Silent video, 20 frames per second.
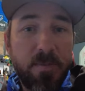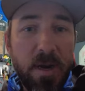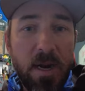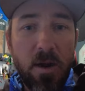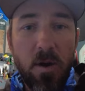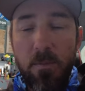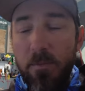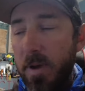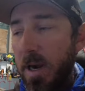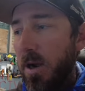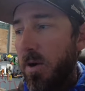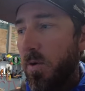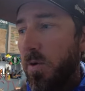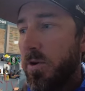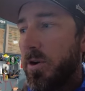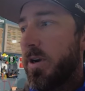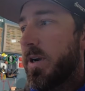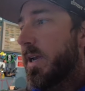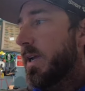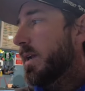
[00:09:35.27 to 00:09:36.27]
but, i but I
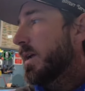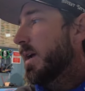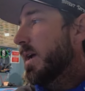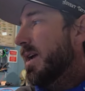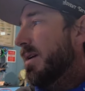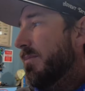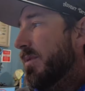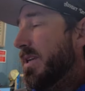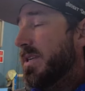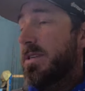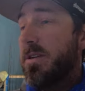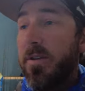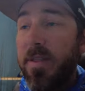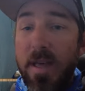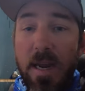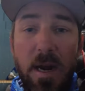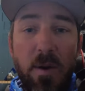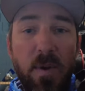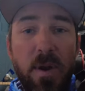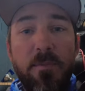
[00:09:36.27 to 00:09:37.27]
ordered it. But so
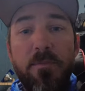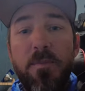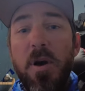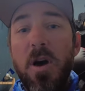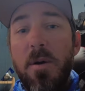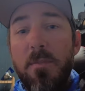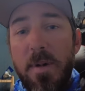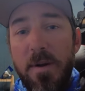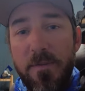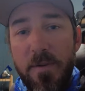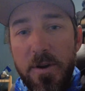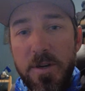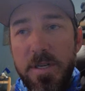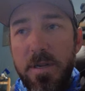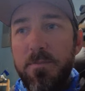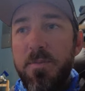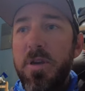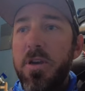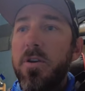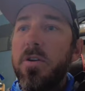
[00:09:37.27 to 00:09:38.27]
then I went and bought my first
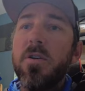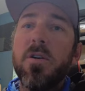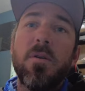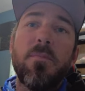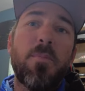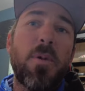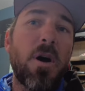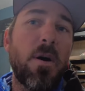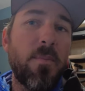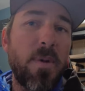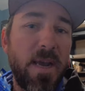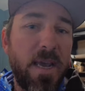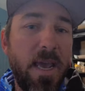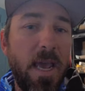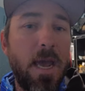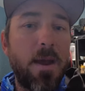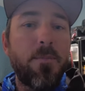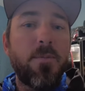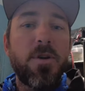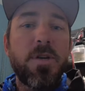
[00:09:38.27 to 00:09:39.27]
computer, bought my
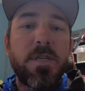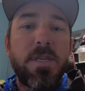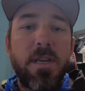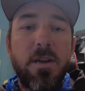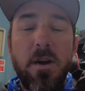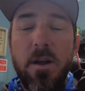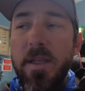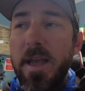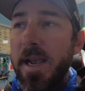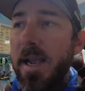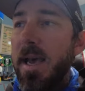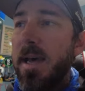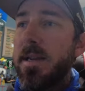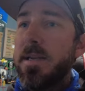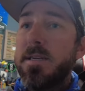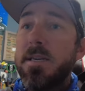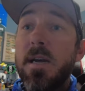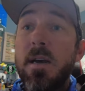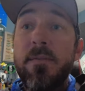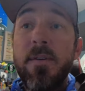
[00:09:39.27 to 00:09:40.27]
cameras, did all that kind
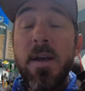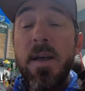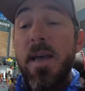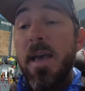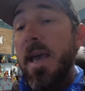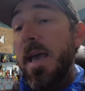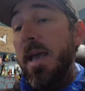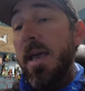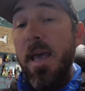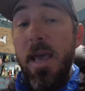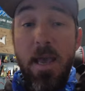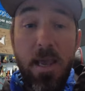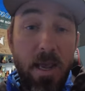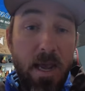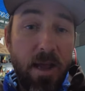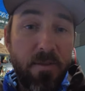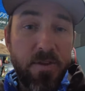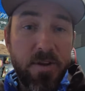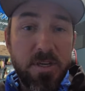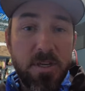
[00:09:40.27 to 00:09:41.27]
of stuff, and, and
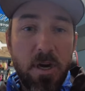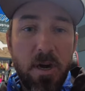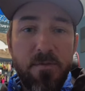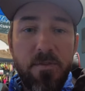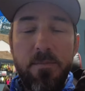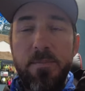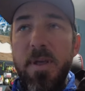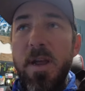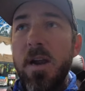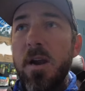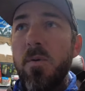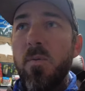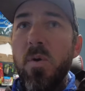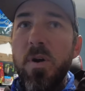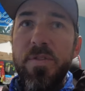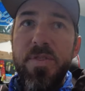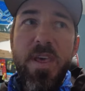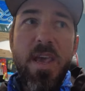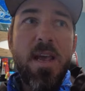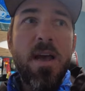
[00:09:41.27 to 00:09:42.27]
got the start from there.
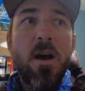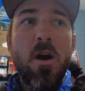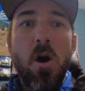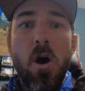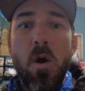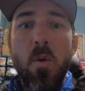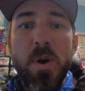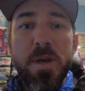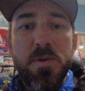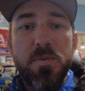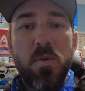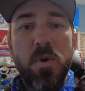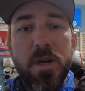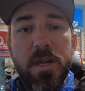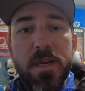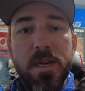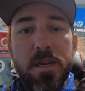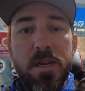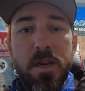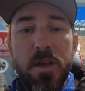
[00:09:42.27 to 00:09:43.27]
One thing I always
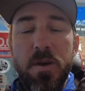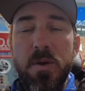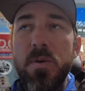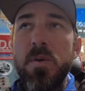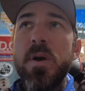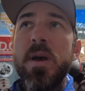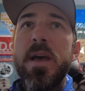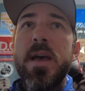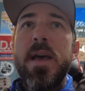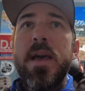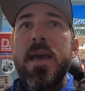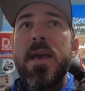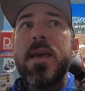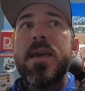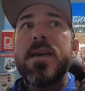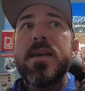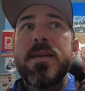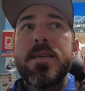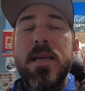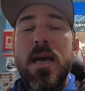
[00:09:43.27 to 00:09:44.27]
wanted to do
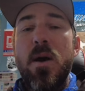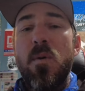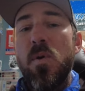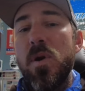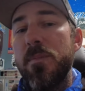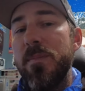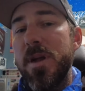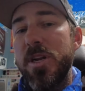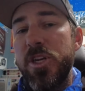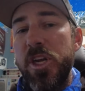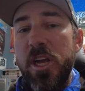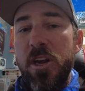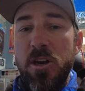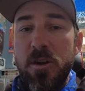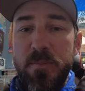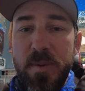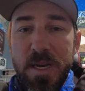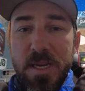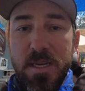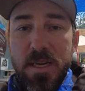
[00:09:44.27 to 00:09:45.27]
is I wanted my channel
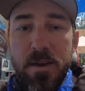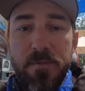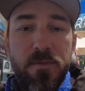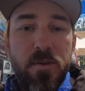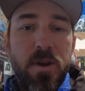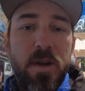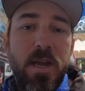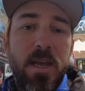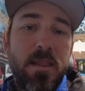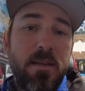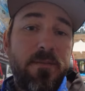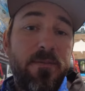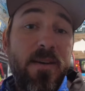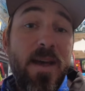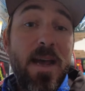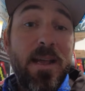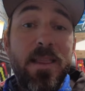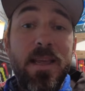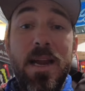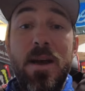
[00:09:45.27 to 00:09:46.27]
to be different in the
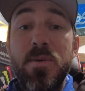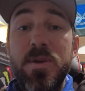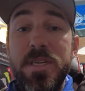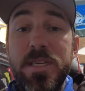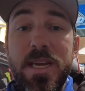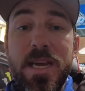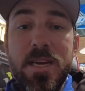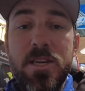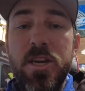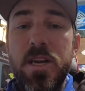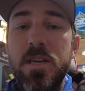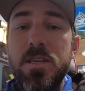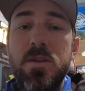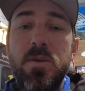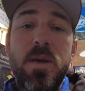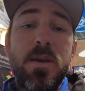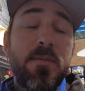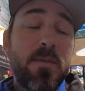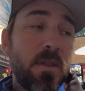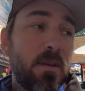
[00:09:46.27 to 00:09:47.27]
fact that I was teaching.
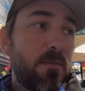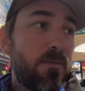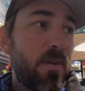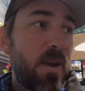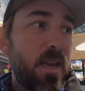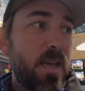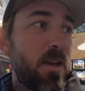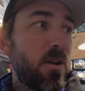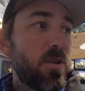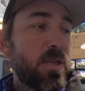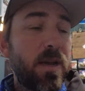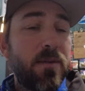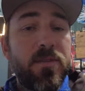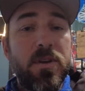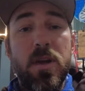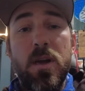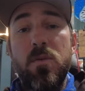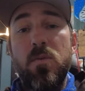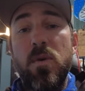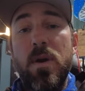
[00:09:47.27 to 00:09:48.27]
So even the videos I've
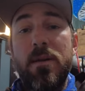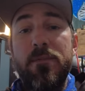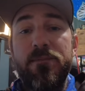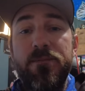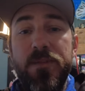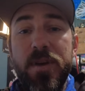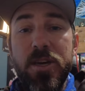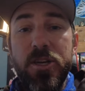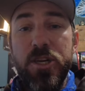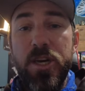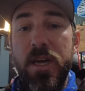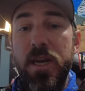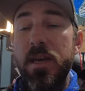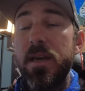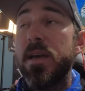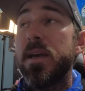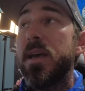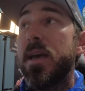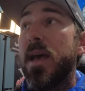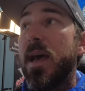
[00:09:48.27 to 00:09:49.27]
done where I'm
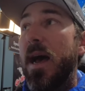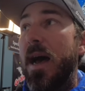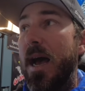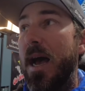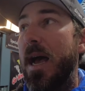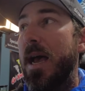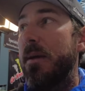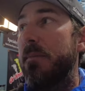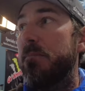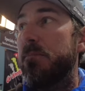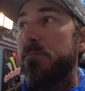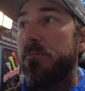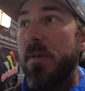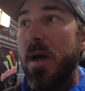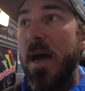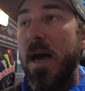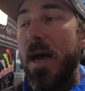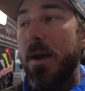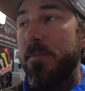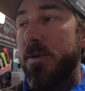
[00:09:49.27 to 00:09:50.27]
fishing, I'm
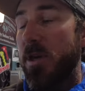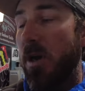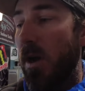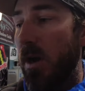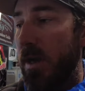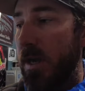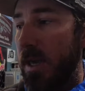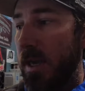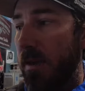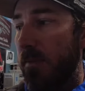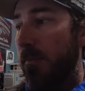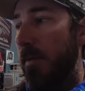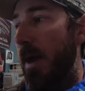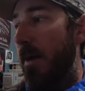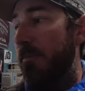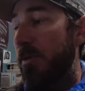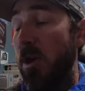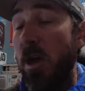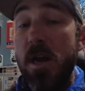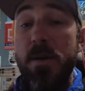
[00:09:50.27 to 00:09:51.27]
I'm talking
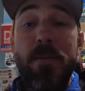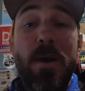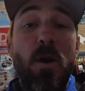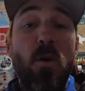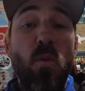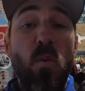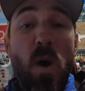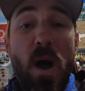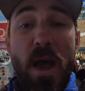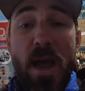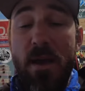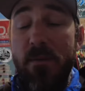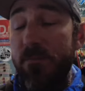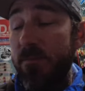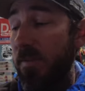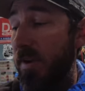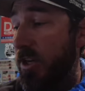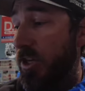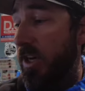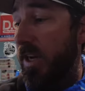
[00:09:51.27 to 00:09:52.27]
I'm talking about why I'm
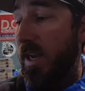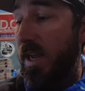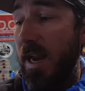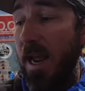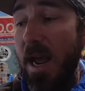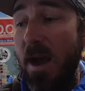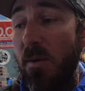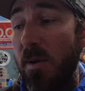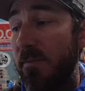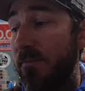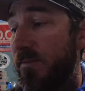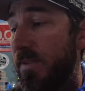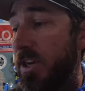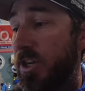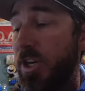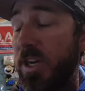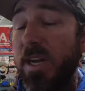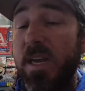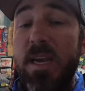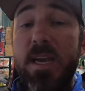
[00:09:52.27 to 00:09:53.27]
fishing it, how I'm
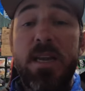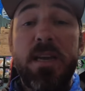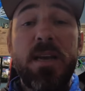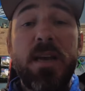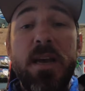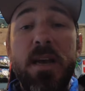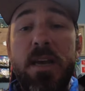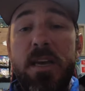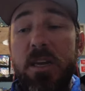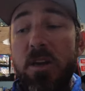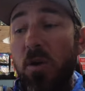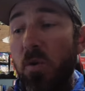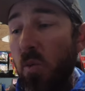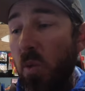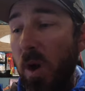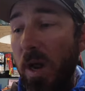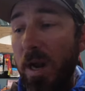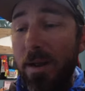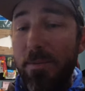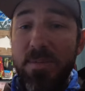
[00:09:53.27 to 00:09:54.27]
fishing it, you know
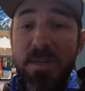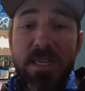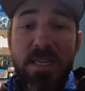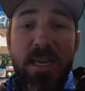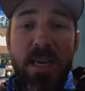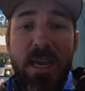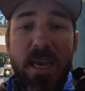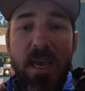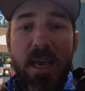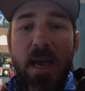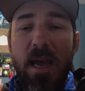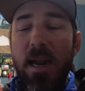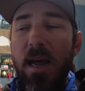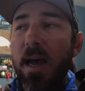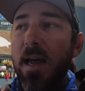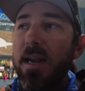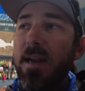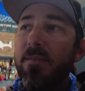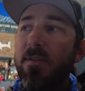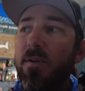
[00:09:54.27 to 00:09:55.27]
what I'm seeing. I,
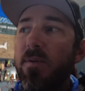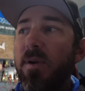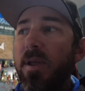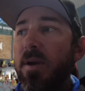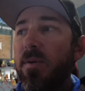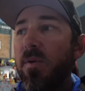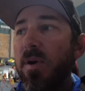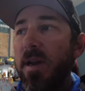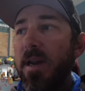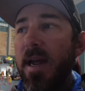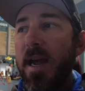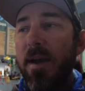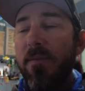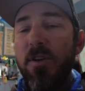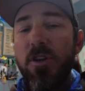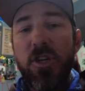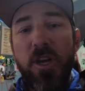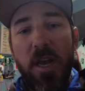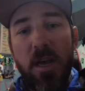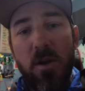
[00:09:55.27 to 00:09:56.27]
I never really wanted to have
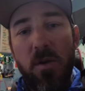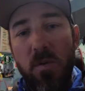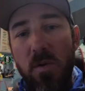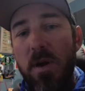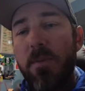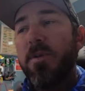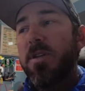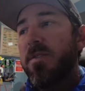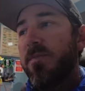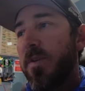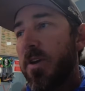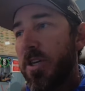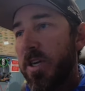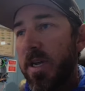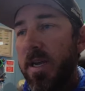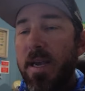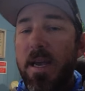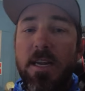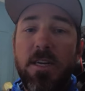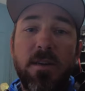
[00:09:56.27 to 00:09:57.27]
the channel where I'm just fishing
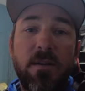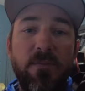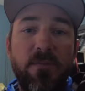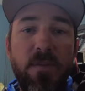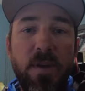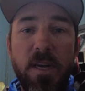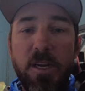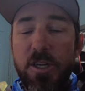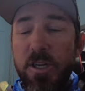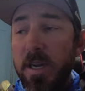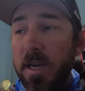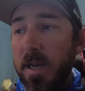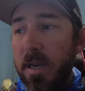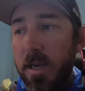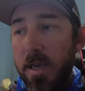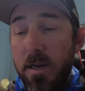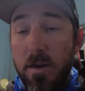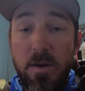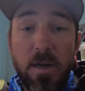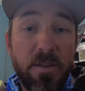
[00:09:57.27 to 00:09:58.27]
and catching fish.
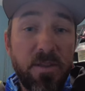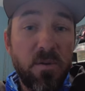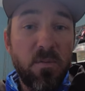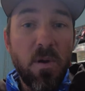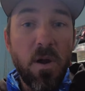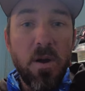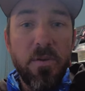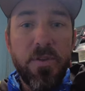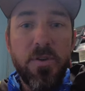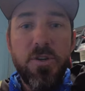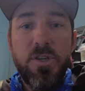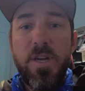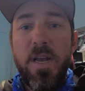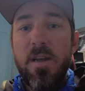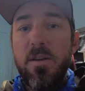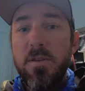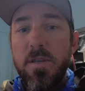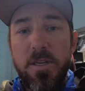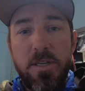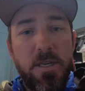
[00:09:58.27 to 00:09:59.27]
You know nothing wrong with those
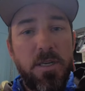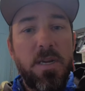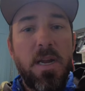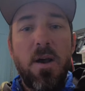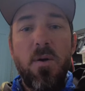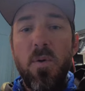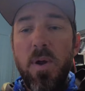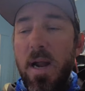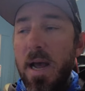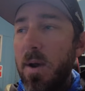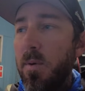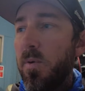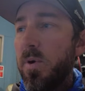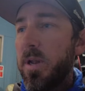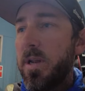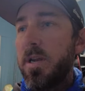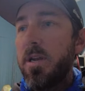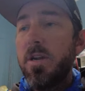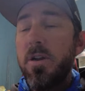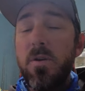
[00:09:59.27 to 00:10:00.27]
channels. It's just not what I
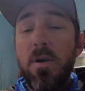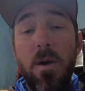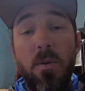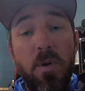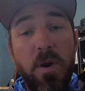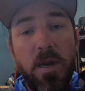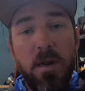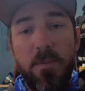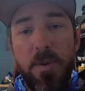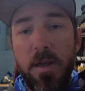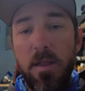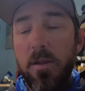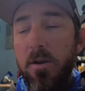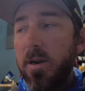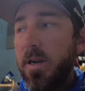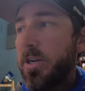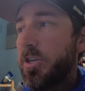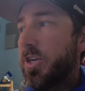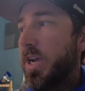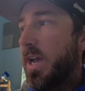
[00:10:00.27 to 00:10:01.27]
wanted to do. I wanted to be a
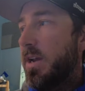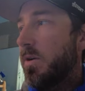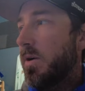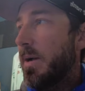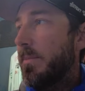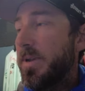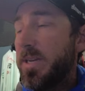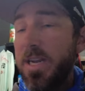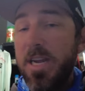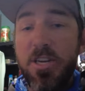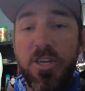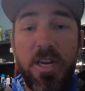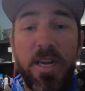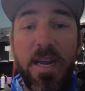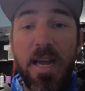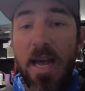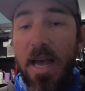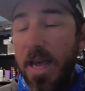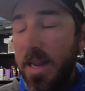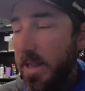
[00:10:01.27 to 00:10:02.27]
learning channel. I'm a teaching
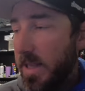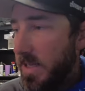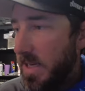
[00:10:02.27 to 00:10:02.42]
guide.